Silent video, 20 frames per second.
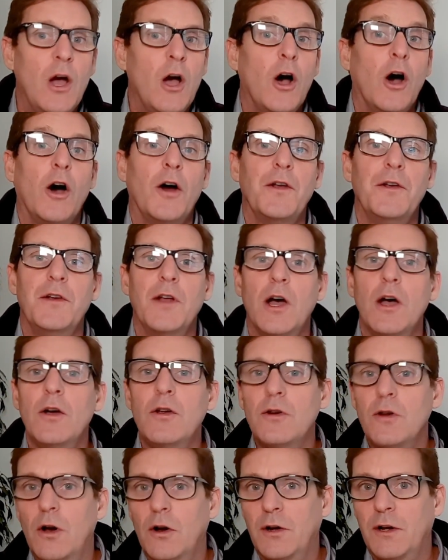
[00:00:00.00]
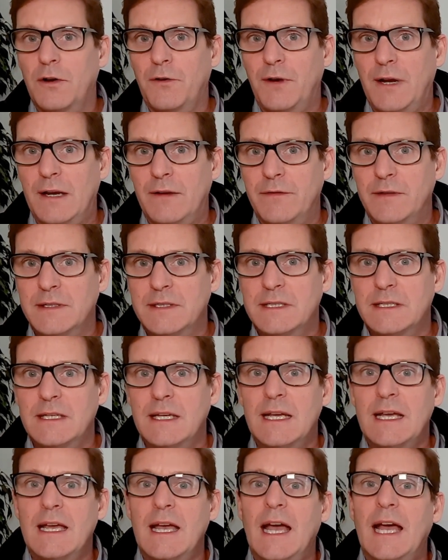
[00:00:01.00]
are no longer relevant
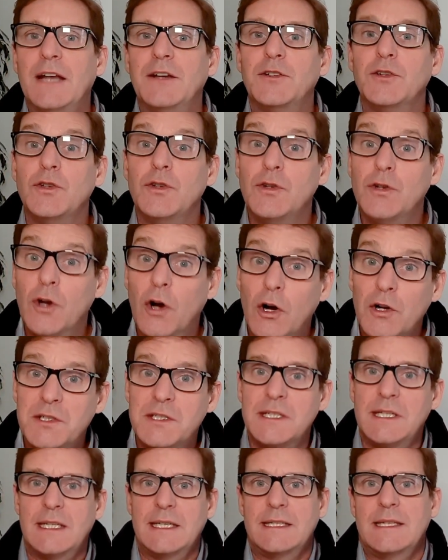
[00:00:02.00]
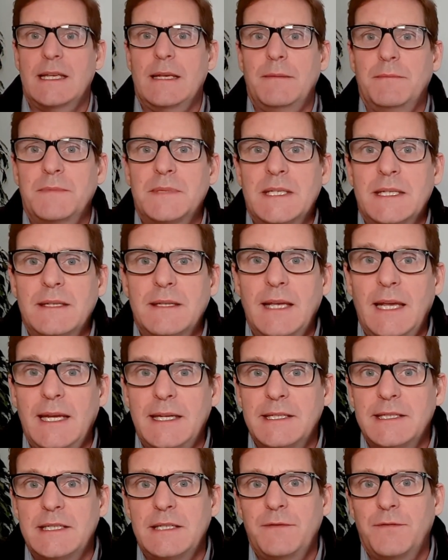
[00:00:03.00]
and do not exempt the
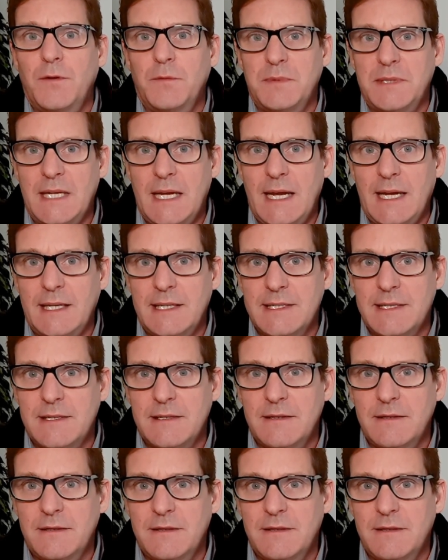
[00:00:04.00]
entity from tax.